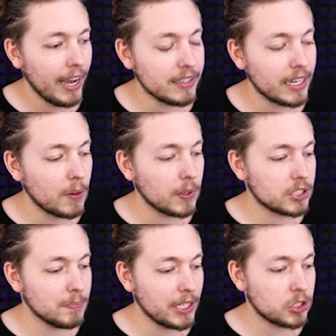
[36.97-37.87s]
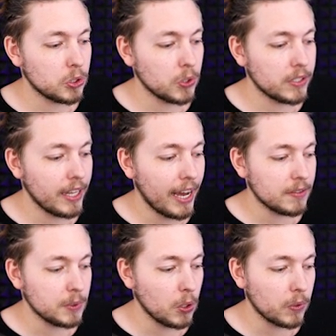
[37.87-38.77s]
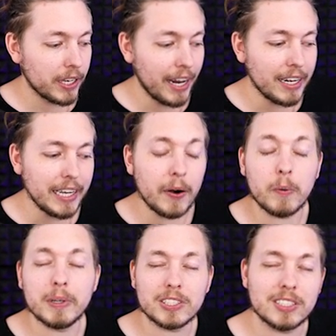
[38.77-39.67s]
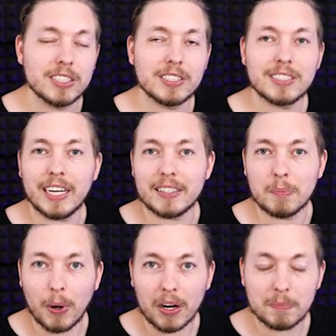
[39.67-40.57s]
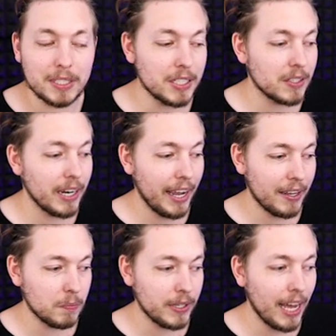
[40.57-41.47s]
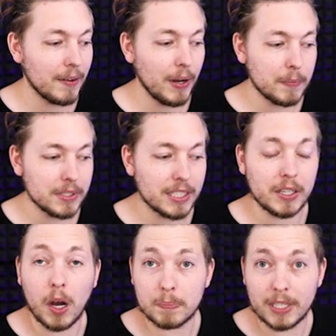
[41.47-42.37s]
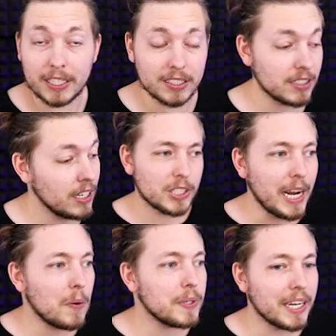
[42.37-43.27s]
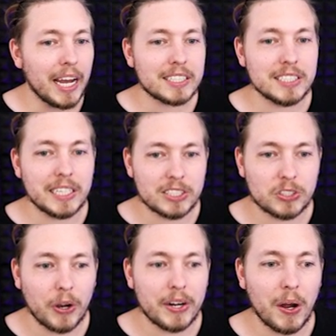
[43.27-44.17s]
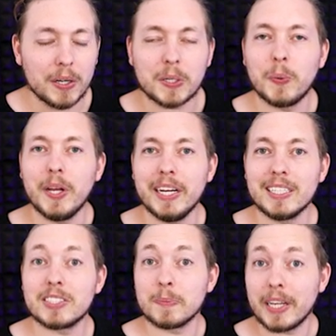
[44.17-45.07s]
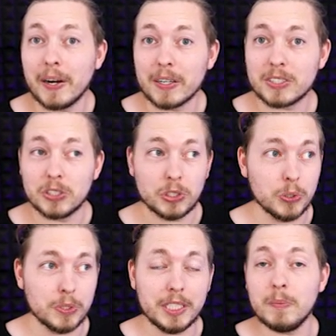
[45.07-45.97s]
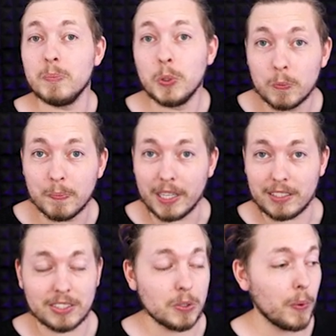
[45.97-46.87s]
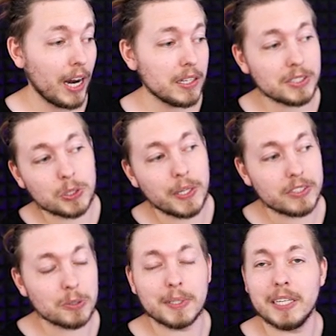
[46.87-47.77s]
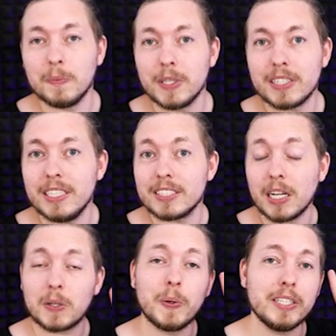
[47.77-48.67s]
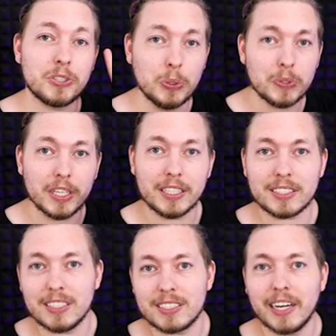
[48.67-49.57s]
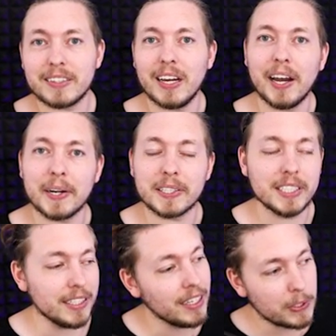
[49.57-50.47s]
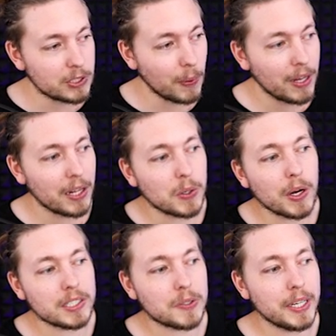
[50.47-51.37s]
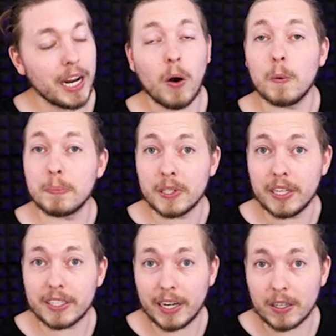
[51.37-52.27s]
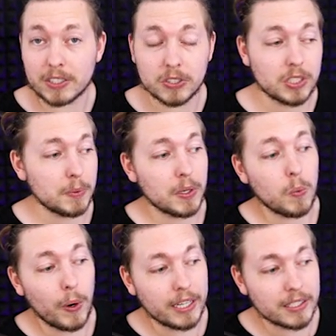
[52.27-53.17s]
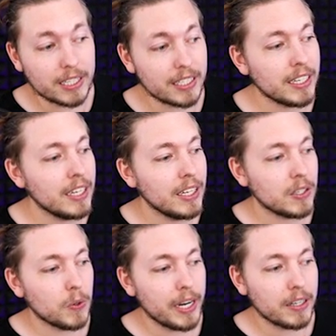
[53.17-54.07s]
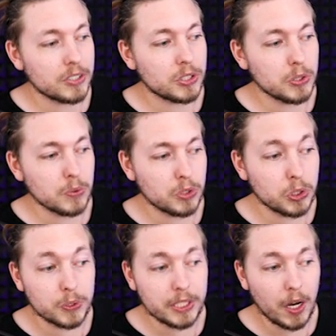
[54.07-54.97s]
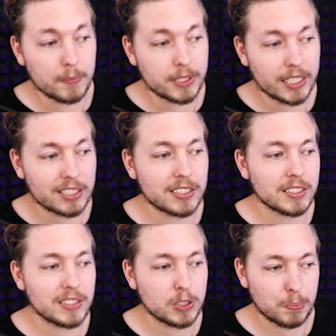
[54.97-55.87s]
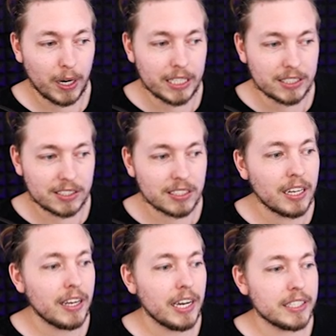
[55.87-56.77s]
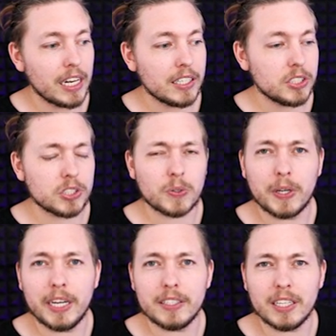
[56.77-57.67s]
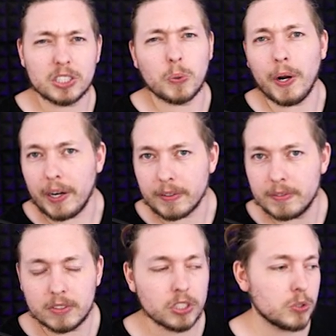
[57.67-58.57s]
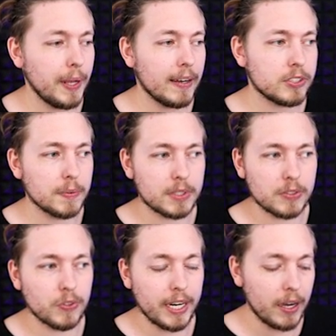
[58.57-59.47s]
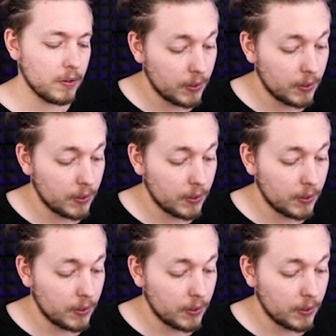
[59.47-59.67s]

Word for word: And then I want to make sure that we don't get any error messages at the bottom here and we have everything updated. So now we can actually get started on creating some character two D movement. So what I'll do here to begin with is I'll create two things inside the hierarchy. First of all, I'll go ahead and create our player character. So I'm going to right click, go down to two D object, sprites, and then I'll just create a square. Just so we have something for now.